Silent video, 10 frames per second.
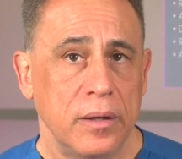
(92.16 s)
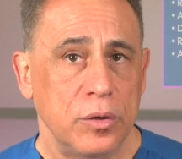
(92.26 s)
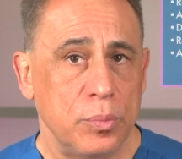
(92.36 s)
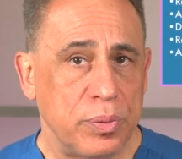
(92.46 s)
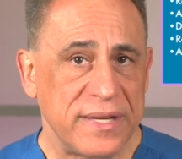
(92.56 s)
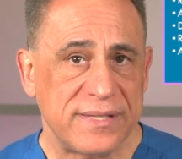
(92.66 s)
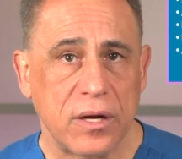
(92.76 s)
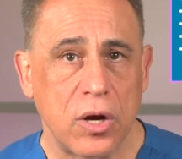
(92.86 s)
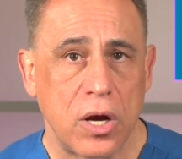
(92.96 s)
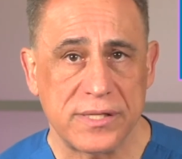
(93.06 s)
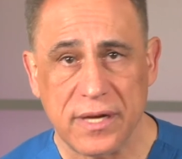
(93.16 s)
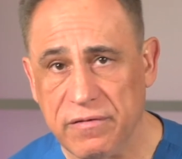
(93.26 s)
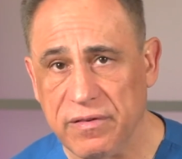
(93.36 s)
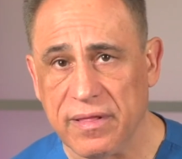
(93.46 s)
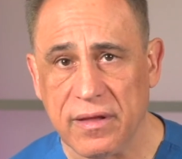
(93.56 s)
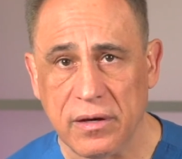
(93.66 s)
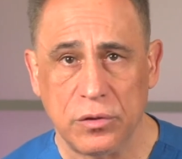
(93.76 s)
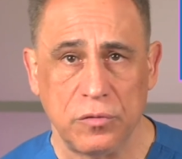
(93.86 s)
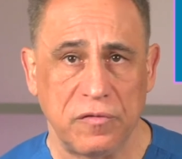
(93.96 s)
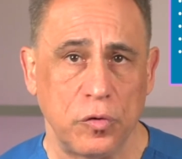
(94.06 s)
Replace the gauze every 30
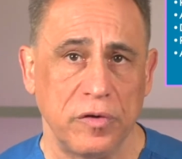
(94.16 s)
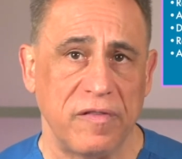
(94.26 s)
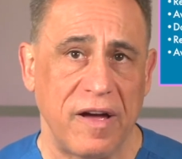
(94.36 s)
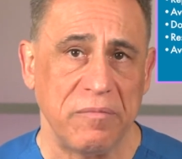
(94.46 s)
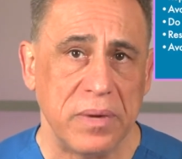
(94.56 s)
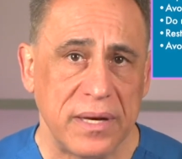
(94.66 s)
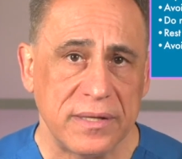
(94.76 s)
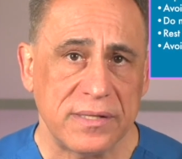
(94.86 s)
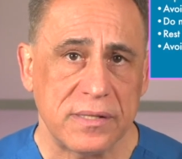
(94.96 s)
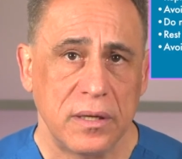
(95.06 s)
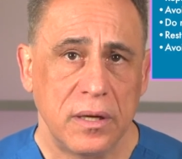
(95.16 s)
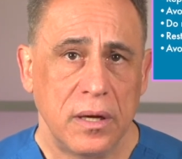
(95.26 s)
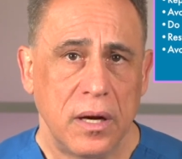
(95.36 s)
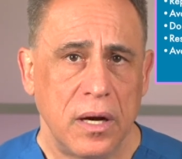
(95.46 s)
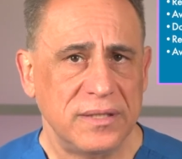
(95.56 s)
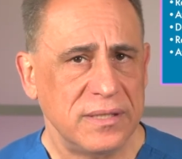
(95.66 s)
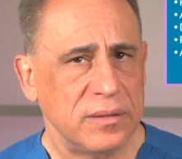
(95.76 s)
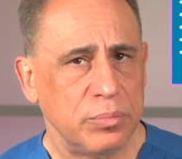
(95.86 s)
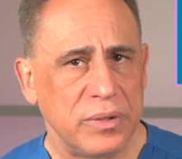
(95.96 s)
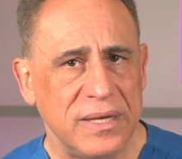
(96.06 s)
to 45 minutes until
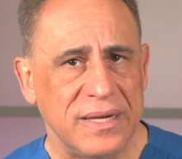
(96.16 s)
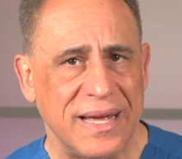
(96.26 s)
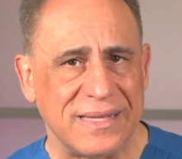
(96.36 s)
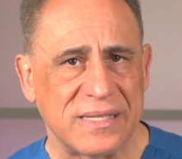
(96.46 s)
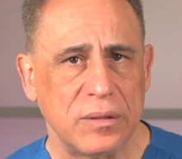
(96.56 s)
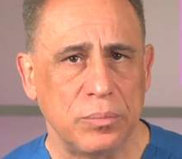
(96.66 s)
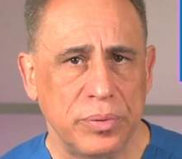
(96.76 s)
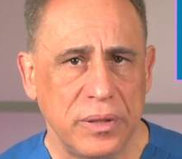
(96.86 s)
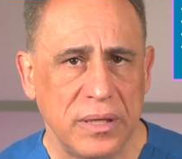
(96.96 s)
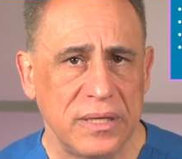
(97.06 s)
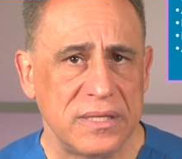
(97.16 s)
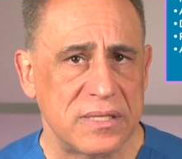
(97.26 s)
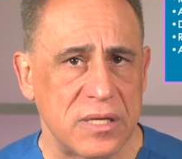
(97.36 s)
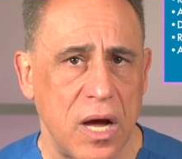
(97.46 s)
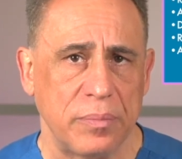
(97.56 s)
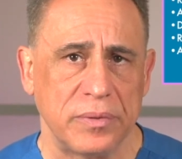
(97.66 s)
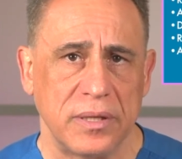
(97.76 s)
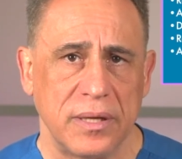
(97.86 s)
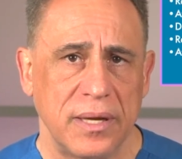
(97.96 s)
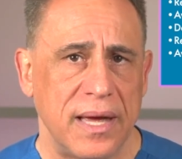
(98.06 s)
the bleeding has completely stopped,
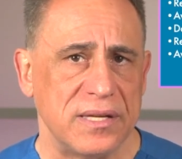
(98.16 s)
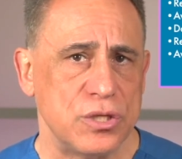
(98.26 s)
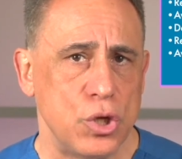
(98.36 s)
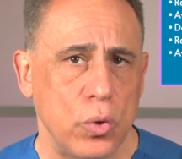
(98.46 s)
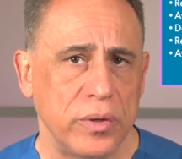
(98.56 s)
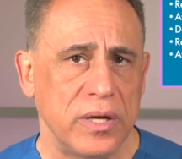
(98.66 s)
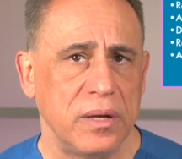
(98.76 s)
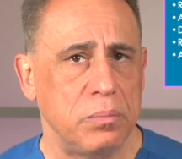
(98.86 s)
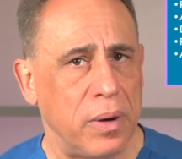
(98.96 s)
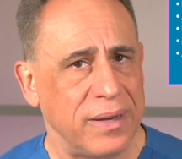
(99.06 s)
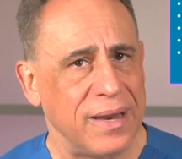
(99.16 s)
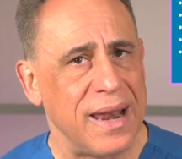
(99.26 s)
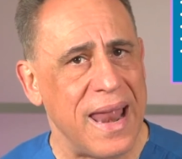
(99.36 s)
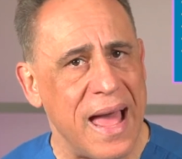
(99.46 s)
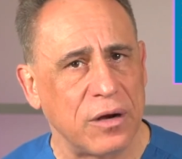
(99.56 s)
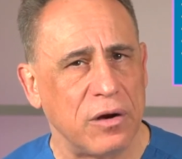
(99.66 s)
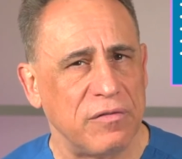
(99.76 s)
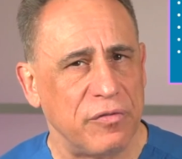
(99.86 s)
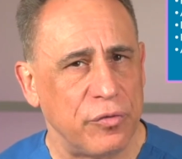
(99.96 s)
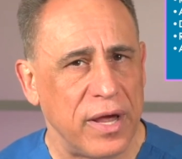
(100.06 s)
as noted by the lack
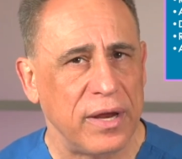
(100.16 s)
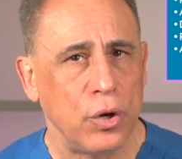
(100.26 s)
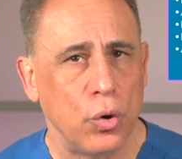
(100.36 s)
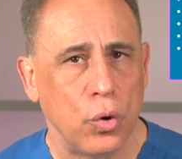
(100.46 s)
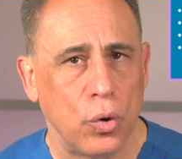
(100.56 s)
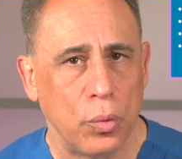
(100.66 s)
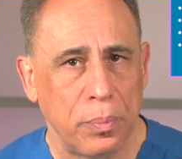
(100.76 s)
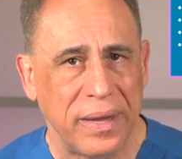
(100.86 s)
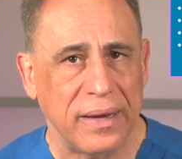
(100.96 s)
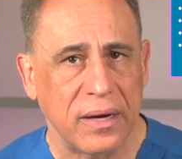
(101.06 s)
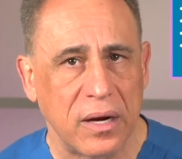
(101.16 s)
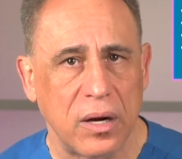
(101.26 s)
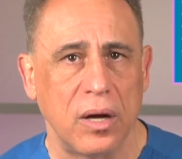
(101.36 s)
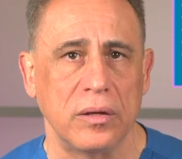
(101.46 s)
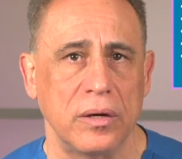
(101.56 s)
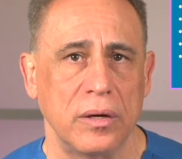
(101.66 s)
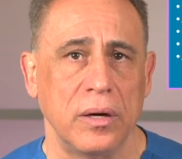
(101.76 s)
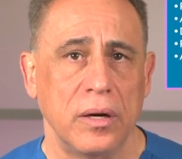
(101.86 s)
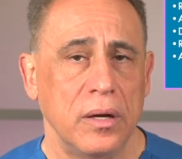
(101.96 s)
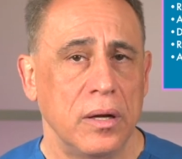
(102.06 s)
of red or pink color
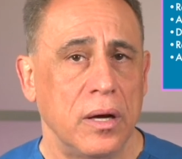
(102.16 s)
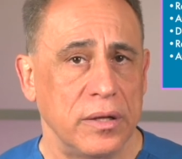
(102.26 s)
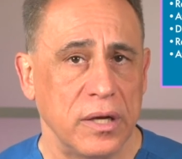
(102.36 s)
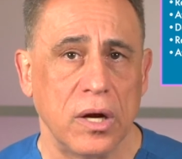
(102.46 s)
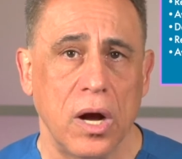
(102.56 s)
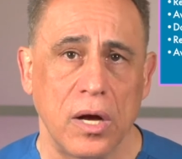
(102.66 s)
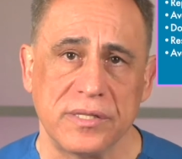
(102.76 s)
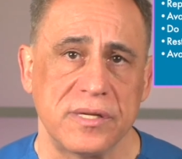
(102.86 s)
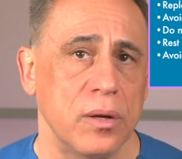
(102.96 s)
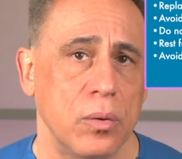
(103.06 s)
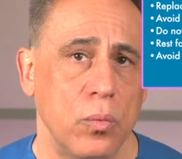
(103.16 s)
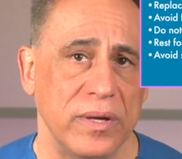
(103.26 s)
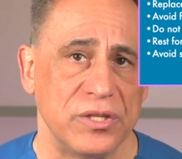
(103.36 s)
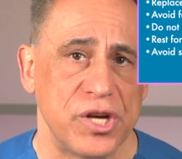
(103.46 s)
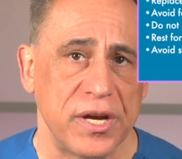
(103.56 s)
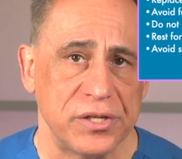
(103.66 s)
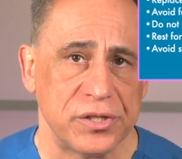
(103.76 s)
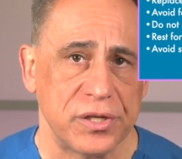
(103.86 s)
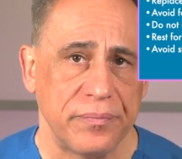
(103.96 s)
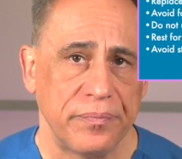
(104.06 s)
on the gauze when changed.